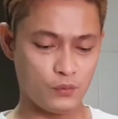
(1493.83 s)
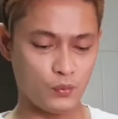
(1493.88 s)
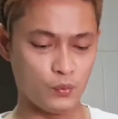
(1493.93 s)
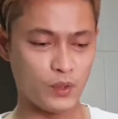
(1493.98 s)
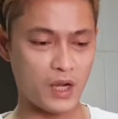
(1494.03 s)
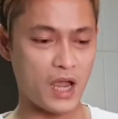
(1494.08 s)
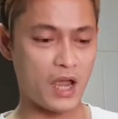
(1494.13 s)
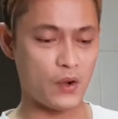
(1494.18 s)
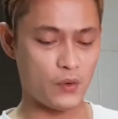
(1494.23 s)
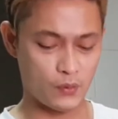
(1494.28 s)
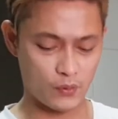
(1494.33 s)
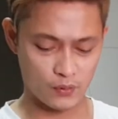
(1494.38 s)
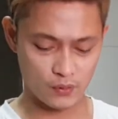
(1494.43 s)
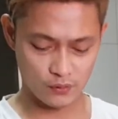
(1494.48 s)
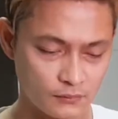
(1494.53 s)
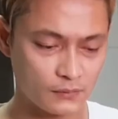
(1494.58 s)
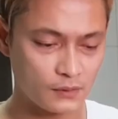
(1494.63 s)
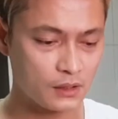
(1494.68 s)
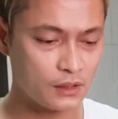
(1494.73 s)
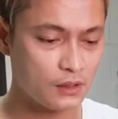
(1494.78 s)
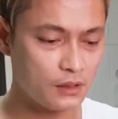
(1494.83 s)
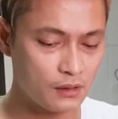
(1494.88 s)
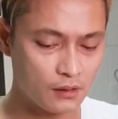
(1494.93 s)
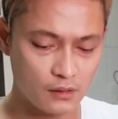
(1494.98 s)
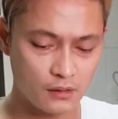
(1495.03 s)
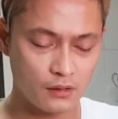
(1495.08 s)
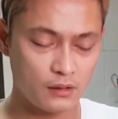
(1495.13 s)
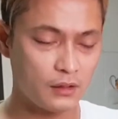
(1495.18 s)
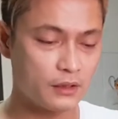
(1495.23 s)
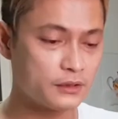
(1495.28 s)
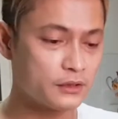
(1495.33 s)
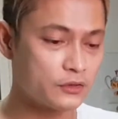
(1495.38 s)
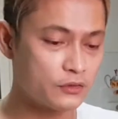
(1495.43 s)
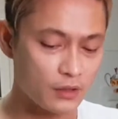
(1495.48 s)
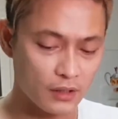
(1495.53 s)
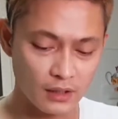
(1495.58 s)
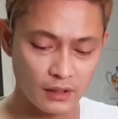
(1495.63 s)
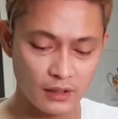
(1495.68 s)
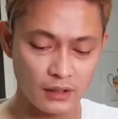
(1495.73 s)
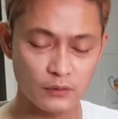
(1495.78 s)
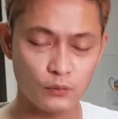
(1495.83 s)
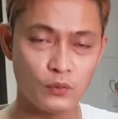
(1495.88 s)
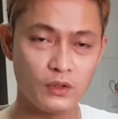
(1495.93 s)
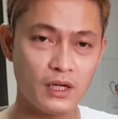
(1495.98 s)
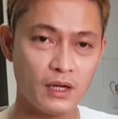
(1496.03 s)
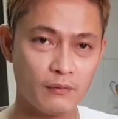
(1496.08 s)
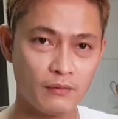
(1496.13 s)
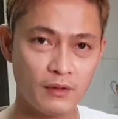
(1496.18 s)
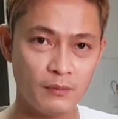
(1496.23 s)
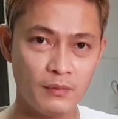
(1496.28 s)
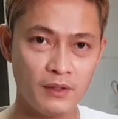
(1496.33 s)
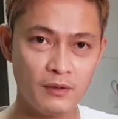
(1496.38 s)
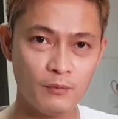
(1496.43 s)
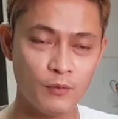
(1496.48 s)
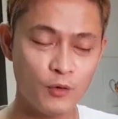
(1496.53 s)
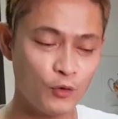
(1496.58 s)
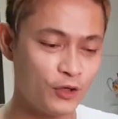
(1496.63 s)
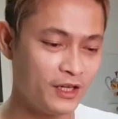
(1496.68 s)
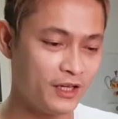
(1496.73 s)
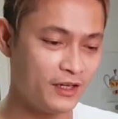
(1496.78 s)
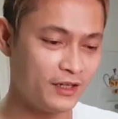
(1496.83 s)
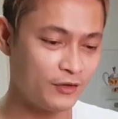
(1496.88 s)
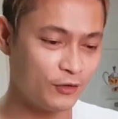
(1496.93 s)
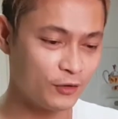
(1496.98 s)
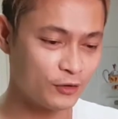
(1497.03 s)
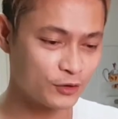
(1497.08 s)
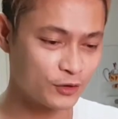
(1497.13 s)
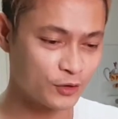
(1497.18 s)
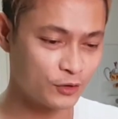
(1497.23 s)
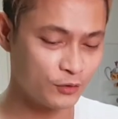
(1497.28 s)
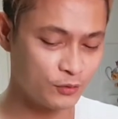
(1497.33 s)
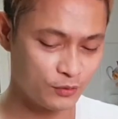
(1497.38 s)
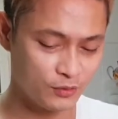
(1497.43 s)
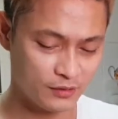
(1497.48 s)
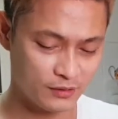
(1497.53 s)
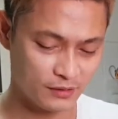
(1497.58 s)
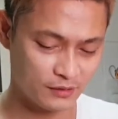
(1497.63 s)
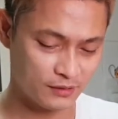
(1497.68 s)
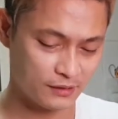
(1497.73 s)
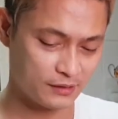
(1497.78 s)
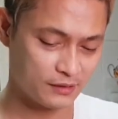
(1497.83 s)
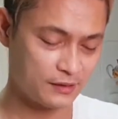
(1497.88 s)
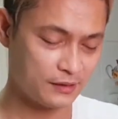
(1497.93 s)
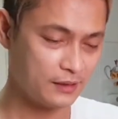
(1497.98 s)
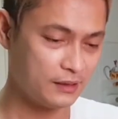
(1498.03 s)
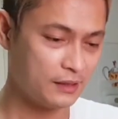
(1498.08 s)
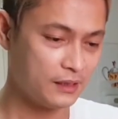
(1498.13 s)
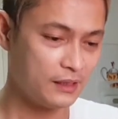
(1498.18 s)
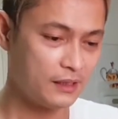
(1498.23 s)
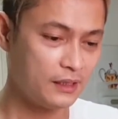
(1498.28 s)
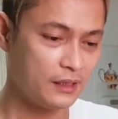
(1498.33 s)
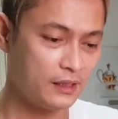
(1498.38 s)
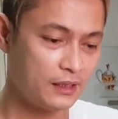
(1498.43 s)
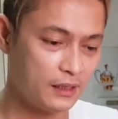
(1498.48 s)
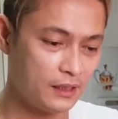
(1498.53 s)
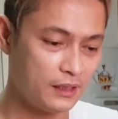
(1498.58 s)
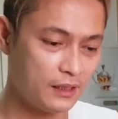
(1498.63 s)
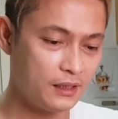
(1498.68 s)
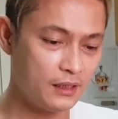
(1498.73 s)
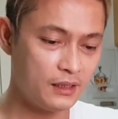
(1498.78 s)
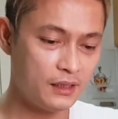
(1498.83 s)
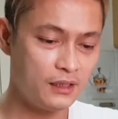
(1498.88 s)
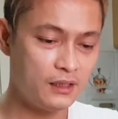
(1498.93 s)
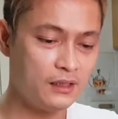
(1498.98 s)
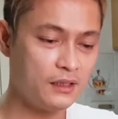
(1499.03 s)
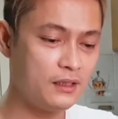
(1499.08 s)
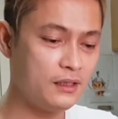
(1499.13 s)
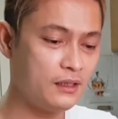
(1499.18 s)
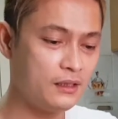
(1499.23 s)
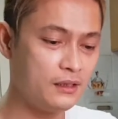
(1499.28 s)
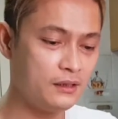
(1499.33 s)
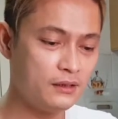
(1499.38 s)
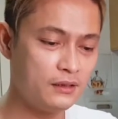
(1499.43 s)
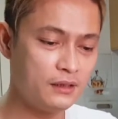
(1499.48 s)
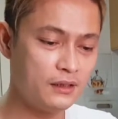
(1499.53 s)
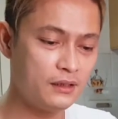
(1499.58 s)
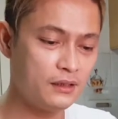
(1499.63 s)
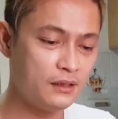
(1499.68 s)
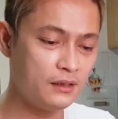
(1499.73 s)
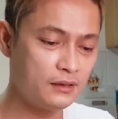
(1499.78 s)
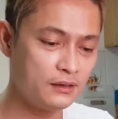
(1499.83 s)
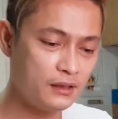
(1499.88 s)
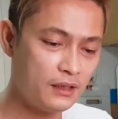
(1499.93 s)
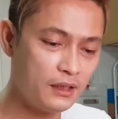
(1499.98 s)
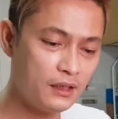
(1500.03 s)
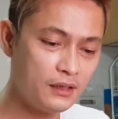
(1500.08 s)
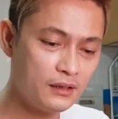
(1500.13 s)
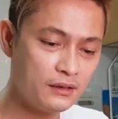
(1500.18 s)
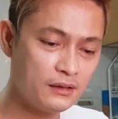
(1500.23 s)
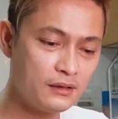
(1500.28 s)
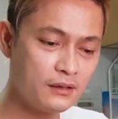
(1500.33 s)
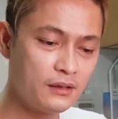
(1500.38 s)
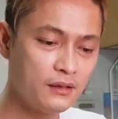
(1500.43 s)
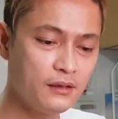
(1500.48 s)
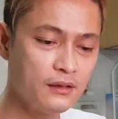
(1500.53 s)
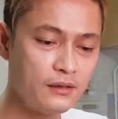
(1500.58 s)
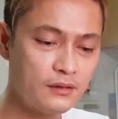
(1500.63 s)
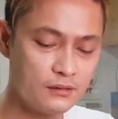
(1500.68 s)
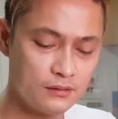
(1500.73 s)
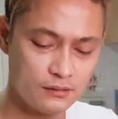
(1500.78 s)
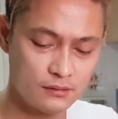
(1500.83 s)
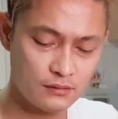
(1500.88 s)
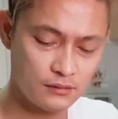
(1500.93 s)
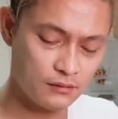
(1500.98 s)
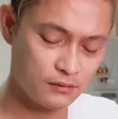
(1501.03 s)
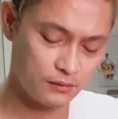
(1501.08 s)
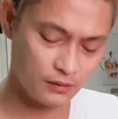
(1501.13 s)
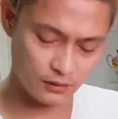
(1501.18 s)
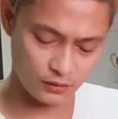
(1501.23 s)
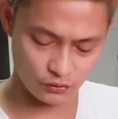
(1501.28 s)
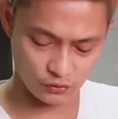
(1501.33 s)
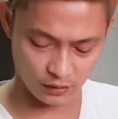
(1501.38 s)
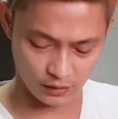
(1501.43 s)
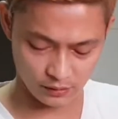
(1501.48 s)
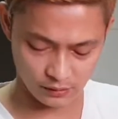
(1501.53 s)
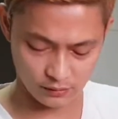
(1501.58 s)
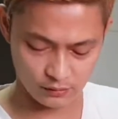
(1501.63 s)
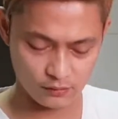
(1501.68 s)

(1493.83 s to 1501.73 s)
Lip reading: Wow. Let's try it. We have the big bowl here also. And then let's try it.